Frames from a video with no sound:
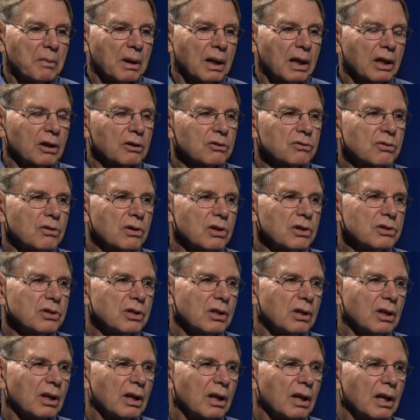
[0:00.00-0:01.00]
an
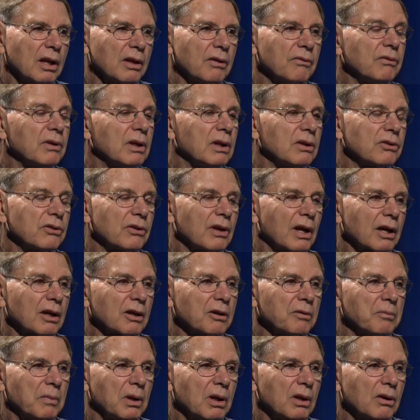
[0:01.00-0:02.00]
electrician, lived in
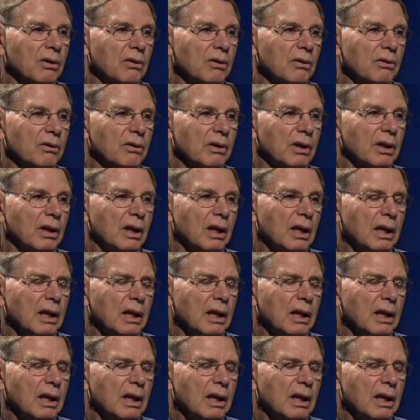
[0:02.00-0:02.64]
Sacramento